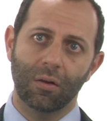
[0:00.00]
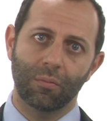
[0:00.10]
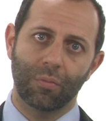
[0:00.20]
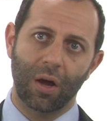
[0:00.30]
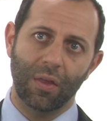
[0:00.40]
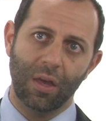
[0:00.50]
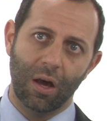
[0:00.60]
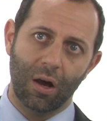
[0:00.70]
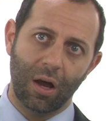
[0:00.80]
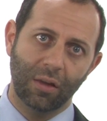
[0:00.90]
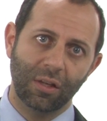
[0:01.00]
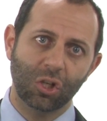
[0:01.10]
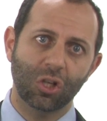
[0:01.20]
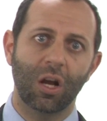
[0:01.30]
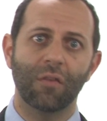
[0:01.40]
by the uh,
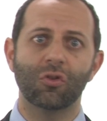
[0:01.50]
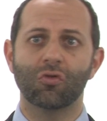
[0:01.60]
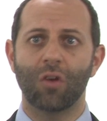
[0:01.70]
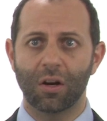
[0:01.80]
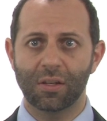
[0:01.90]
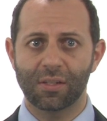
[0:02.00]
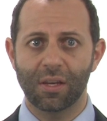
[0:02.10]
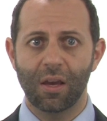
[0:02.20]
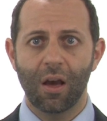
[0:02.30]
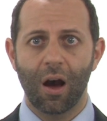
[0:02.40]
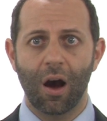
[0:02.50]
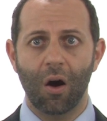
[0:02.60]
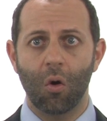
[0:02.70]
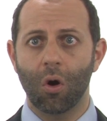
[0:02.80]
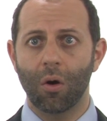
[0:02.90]
addition of drugs
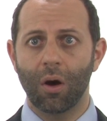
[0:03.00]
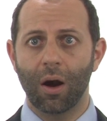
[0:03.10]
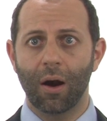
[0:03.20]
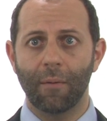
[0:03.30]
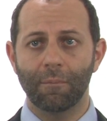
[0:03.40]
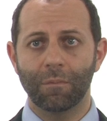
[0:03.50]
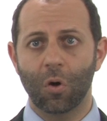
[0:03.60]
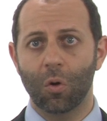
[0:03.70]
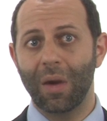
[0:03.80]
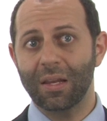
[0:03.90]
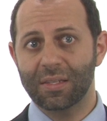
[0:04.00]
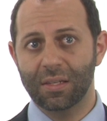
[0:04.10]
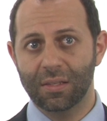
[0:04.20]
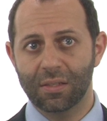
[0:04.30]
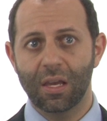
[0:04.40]
uh, or, um, or
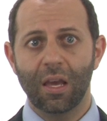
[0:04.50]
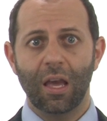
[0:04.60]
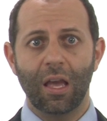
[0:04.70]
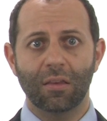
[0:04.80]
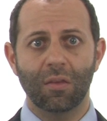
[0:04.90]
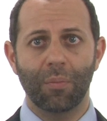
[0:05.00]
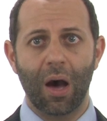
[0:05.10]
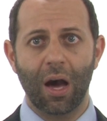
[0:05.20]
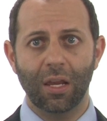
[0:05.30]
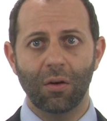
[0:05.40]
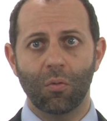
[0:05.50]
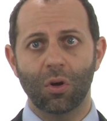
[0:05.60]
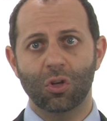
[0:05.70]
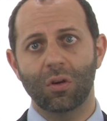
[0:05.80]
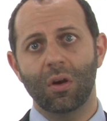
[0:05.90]
medicines into the body
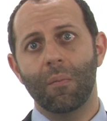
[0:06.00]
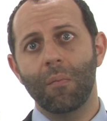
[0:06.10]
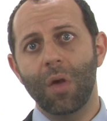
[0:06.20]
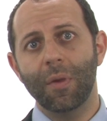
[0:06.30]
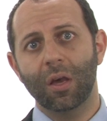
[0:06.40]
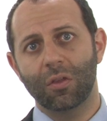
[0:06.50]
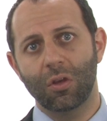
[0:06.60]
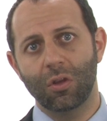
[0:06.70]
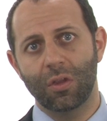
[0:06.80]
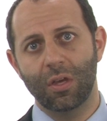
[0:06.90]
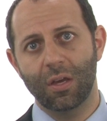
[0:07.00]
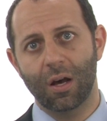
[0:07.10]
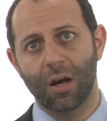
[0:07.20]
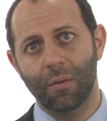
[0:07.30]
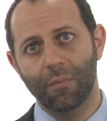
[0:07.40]
which mimic the, the
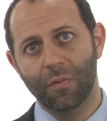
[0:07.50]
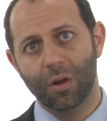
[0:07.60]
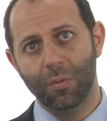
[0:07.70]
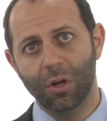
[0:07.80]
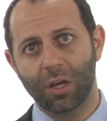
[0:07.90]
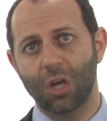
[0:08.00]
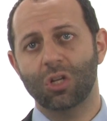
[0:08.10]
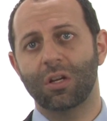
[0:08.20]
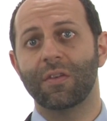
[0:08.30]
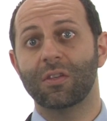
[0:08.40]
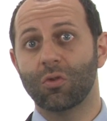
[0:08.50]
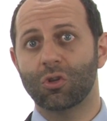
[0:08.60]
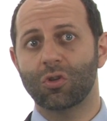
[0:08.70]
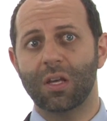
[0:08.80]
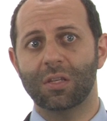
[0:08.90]
um, communication of these
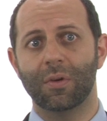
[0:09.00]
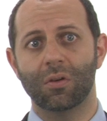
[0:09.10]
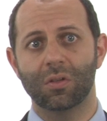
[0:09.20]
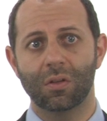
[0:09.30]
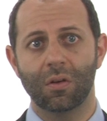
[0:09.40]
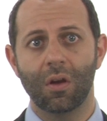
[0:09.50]
neurotransmitters.